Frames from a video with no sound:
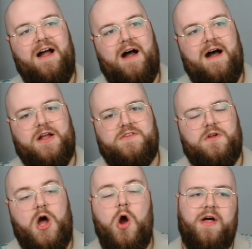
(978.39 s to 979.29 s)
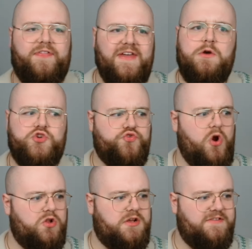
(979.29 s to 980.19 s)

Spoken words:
Because I think it was Droll,